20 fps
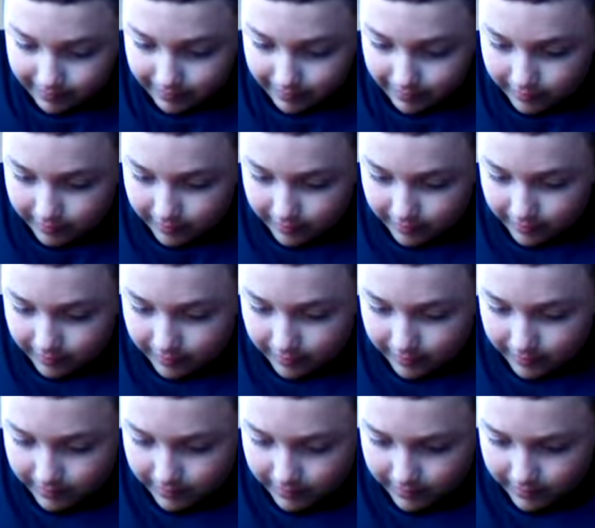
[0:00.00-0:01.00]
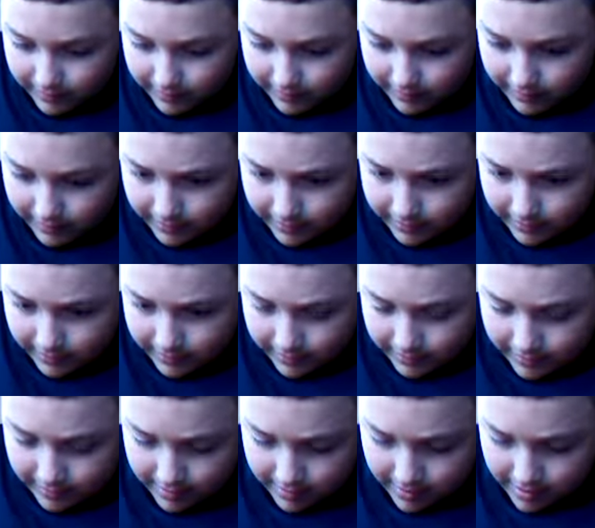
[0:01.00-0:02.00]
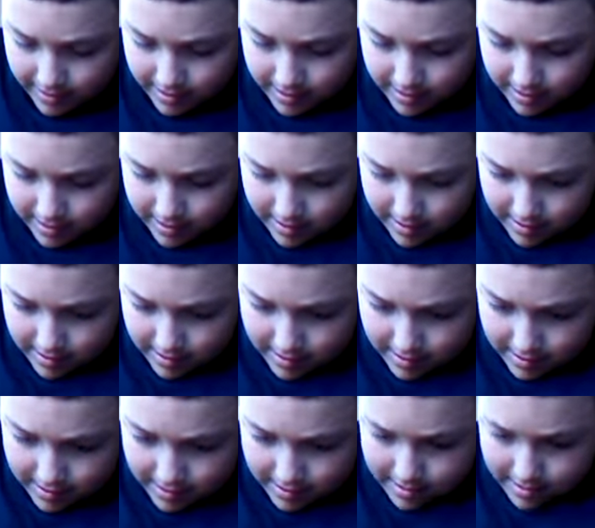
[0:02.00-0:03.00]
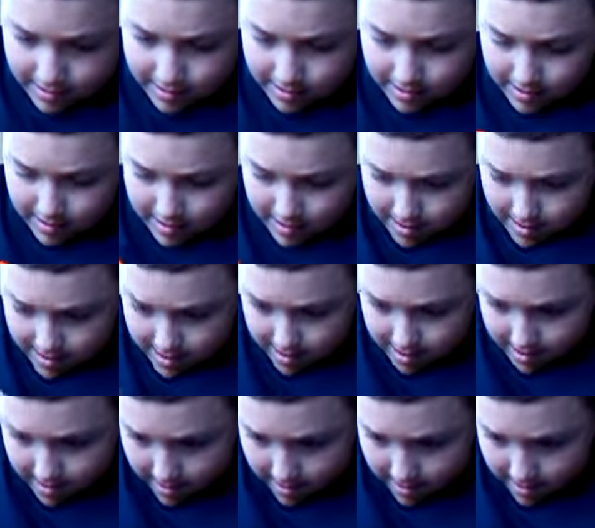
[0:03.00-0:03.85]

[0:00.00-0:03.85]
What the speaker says: [no speech]